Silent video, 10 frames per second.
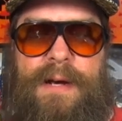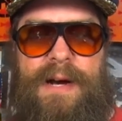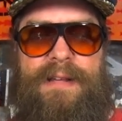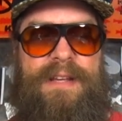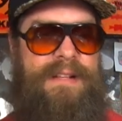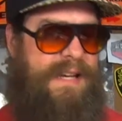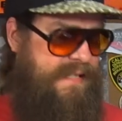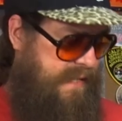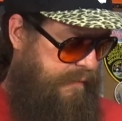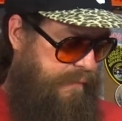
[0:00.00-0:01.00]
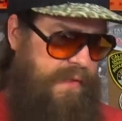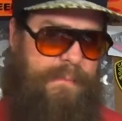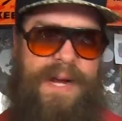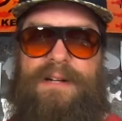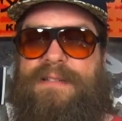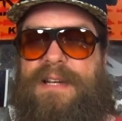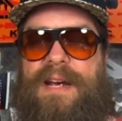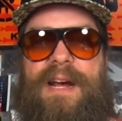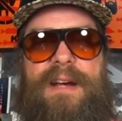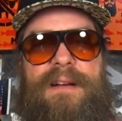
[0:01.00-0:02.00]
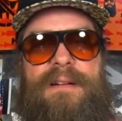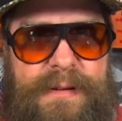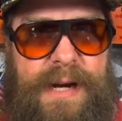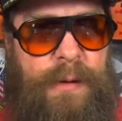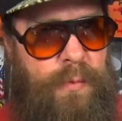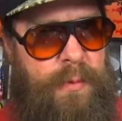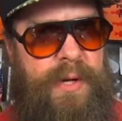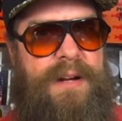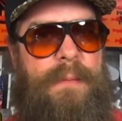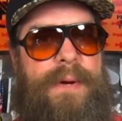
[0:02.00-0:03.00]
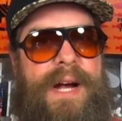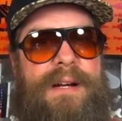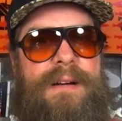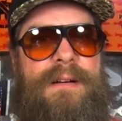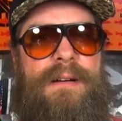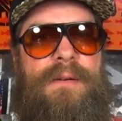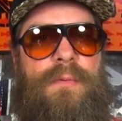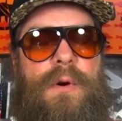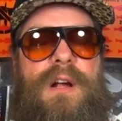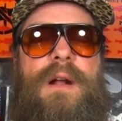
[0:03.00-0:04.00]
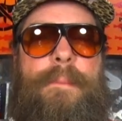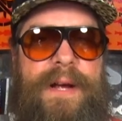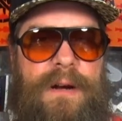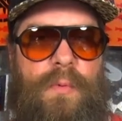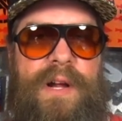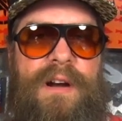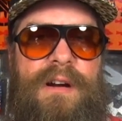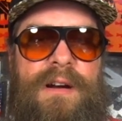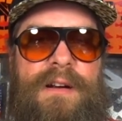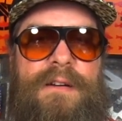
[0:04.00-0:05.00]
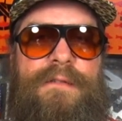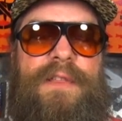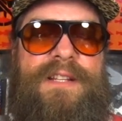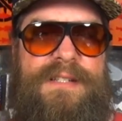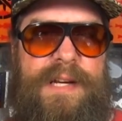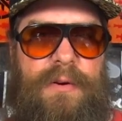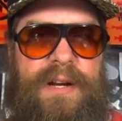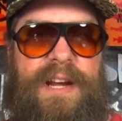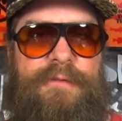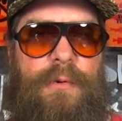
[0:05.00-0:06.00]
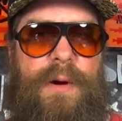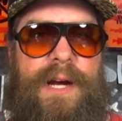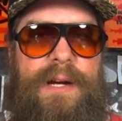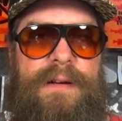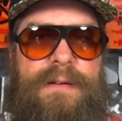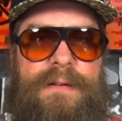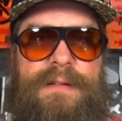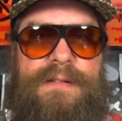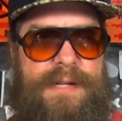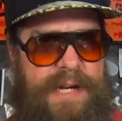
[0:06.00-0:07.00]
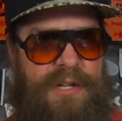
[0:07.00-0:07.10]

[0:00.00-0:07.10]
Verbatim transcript: I think that's it for the mail today, and when we come back, we're going to pick a winner for the secret giveaway. Stay